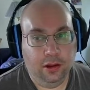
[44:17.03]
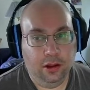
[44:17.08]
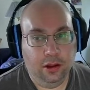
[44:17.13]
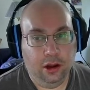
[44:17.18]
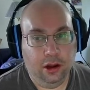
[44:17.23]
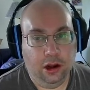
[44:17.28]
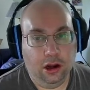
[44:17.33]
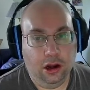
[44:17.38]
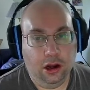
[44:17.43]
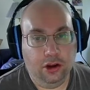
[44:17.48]

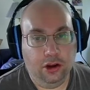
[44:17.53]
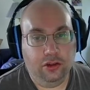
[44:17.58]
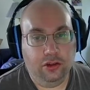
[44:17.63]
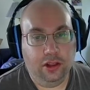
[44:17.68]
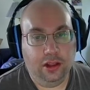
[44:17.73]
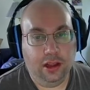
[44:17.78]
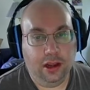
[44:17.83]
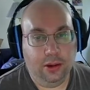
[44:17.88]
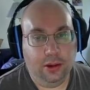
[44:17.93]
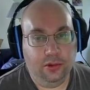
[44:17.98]

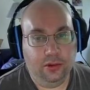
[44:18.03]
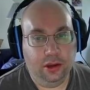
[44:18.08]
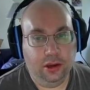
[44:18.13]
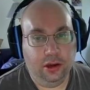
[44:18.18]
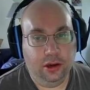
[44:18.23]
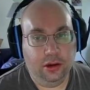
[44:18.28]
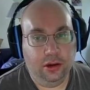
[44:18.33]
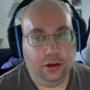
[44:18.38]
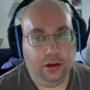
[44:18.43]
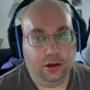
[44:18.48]

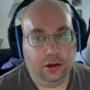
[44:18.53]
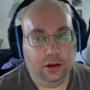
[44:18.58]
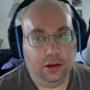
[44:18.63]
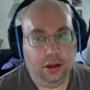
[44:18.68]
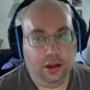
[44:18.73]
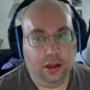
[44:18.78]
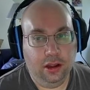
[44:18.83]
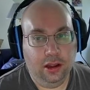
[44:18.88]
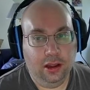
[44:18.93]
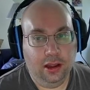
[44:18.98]
100,000,
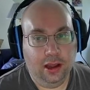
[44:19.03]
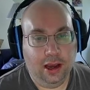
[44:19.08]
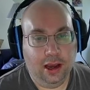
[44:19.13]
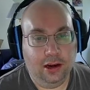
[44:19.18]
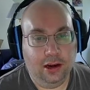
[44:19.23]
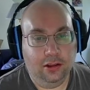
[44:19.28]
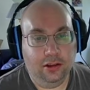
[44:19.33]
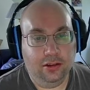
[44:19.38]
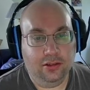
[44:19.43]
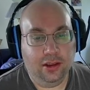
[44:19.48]
and
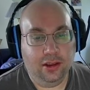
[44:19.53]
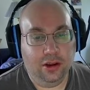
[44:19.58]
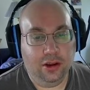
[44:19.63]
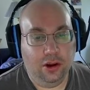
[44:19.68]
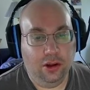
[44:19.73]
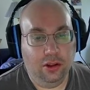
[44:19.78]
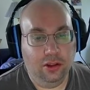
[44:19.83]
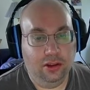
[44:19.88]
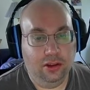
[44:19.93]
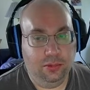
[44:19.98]
it looks like
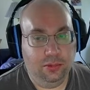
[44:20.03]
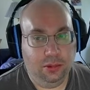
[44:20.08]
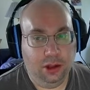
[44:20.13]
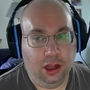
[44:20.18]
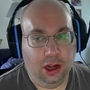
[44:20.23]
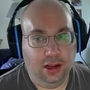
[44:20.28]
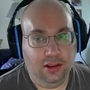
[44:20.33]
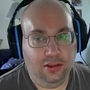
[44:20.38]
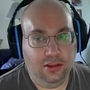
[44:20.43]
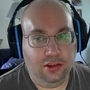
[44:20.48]
all these
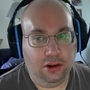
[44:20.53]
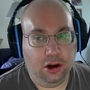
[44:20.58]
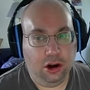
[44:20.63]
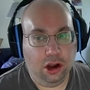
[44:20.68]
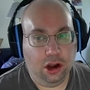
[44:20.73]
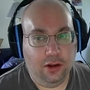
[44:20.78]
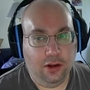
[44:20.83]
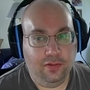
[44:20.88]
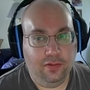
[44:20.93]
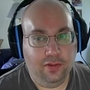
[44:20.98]
plots start
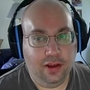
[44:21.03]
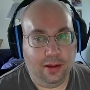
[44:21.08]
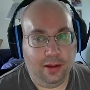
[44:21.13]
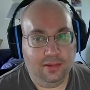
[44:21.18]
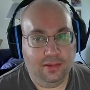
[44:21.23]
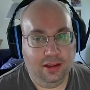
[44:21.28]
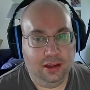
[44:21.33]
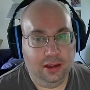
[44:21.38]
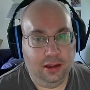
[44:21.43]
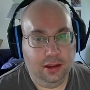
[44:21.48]
off
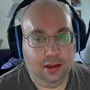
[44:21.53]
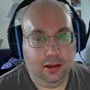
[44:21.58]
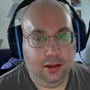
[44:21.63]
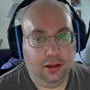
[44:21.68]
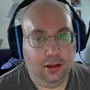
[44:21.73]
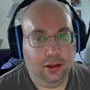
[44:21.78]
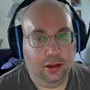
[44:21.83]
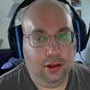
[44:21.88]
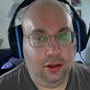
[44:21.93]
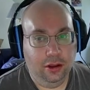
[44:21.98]
empty.
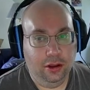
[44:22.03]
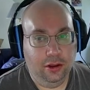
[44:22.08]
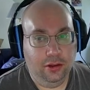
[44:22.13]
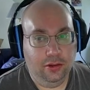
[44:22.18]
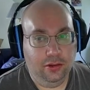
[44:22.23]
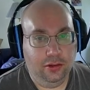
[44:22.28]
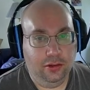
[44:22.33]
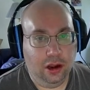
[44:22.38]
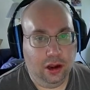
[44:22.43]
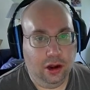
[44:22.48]

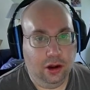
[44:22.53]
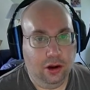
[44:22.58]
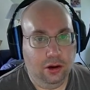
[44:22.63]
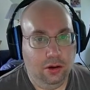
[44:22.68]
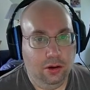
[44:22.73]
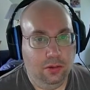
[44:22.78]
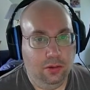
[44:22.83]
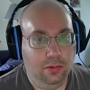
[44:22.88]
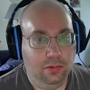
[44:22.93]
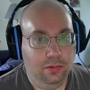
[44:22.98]

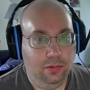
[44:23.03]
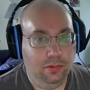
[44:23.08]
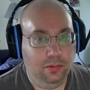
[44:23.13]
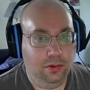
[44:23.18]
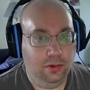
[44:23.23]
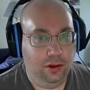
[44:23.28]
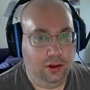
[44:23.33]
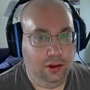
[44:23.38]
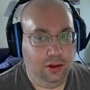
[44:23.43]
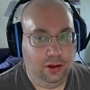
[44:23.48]
So
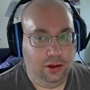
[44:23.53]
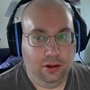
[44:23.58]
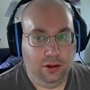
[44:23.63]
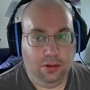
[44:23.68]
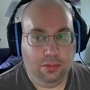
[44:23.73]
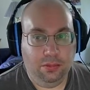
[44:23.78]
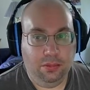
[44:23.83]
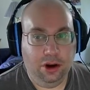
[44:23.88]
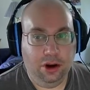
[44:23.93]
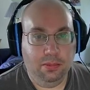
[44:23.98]

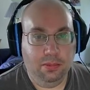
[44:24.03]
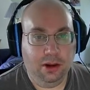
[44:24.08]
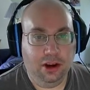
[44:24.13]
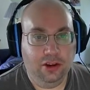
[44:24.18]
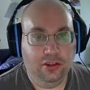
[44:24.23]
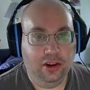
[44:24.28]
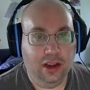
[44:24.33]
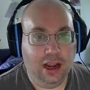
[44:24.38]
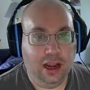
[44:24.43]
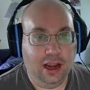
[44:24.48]
pretty
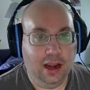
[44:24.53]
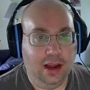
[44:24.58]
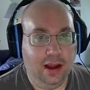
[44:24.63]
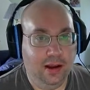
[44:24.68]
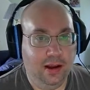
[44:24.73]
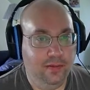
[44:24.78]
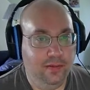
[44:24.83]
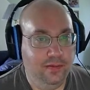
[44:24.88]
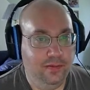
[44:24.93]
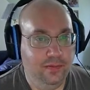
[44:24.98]
much you
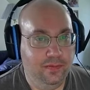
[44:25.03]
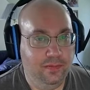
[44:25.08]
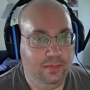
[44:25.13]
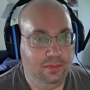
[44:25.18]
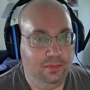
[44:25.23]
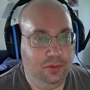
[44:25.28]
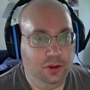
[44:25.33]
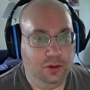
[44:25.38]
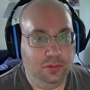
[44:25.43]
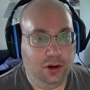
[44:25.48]
have
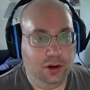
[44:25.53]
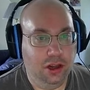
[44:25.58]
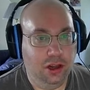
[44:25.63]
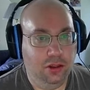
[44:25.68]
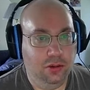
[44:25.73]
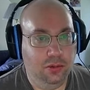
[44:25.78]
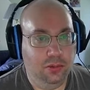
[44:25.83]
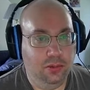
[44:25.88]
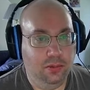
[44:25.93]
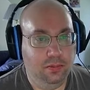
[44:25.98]
the run
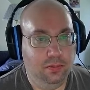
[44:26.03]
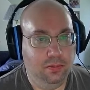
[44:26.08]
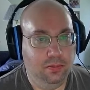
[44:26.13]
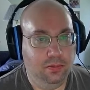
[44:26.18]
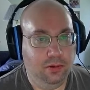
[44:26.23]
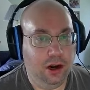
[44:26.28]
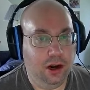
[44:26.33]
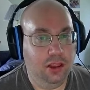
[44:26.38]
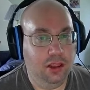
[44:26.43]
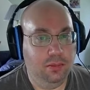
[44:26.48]

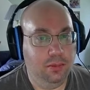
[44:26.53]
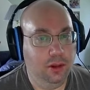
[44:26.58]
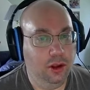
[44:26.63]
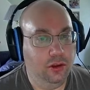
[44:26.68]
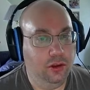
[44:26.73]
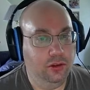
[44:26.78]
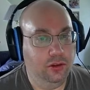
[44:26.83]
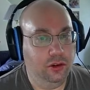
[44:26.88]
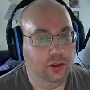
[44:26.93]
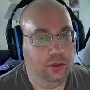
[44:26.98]
of the mill
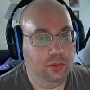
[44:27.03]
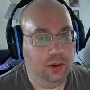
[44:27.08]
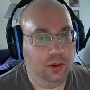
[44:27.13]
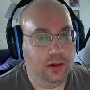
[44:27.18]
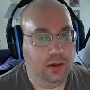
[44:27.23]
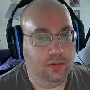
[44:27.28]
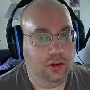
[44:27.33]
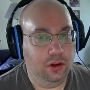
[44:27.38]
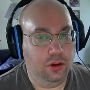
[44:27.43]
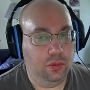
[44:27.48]
to do
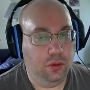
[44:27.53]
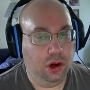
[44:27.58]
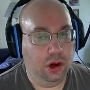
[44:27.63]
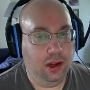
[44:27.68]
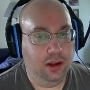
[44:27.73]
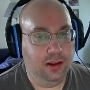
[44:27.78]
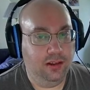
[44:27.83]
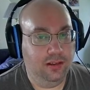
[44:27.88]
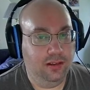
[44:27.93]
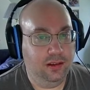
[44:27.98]
whatever you
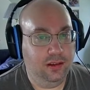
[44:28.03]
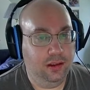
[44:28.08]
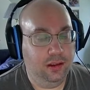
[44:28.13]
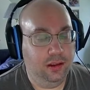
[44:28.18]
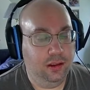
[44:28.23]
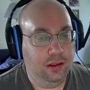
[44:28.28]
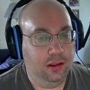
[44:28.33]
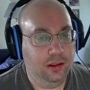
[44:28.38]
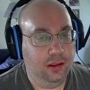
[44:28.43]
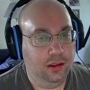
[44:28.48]
want.
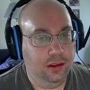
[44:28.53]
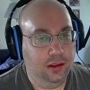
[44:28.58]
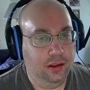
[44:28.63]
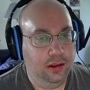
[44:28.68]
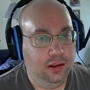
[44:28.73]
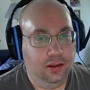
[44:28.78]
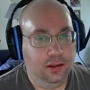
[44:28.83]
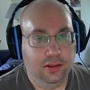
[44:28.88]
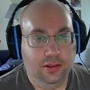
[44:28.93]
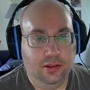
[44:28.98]

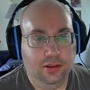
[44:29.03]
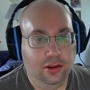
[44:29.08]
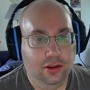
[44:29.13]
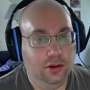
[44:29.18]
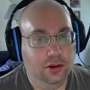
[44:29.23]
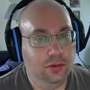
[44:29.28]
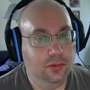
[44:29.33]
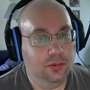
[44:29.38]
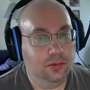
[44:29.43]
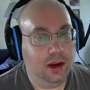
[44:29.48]

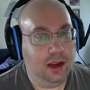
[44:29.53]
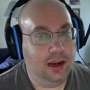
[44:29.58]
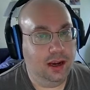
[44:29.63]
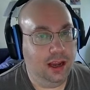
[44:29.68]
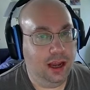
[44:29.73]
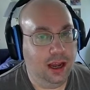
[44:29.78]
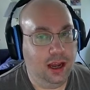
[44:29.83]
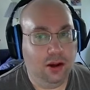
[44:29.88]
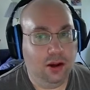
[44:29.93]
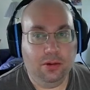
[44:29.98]
So right
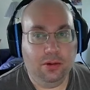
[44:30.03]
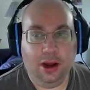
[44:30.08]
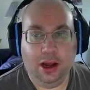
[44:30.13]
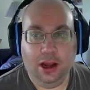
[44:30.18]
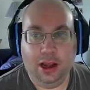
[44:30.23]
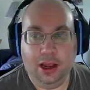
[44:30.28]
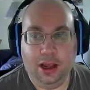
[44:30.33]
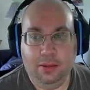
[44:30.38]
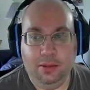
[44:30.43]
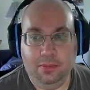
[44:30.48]
now
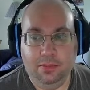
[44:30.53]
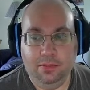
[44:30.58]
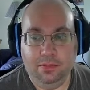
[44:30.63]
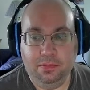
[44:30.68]
I'm